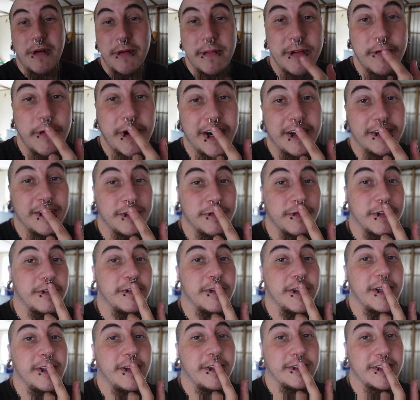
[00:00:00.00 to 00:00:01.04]
gonna be wearing this for a
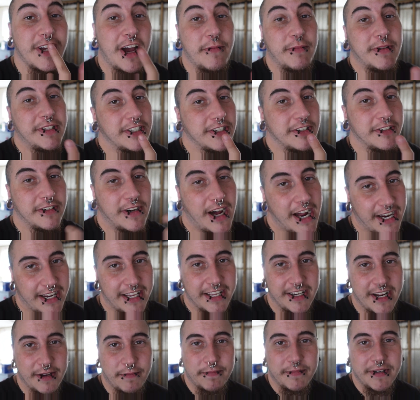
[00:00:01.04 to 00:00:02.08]
really long time until I
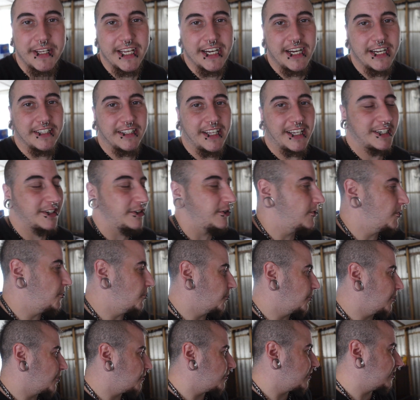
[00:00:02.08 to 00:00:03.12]
end up getting like
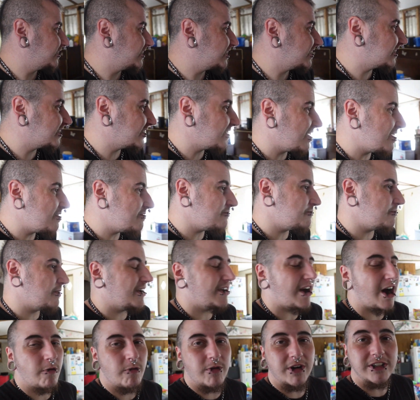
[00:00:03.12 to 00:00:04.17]
newer ones and stuff.
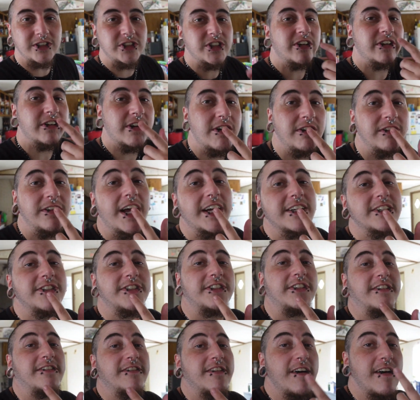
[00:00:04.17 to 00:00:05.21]
But I want to start a
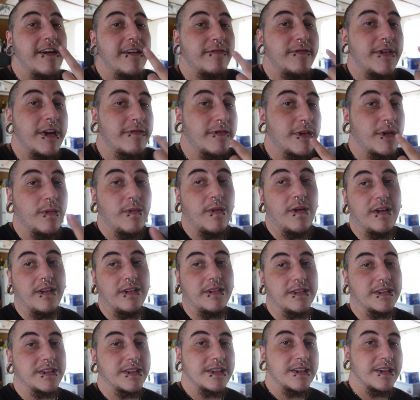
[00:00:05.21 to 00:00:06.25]
collection of different
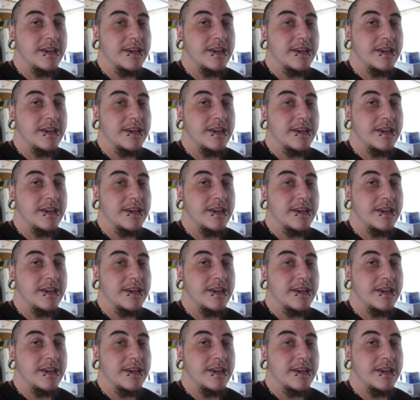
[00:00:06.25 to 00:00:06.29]
ones.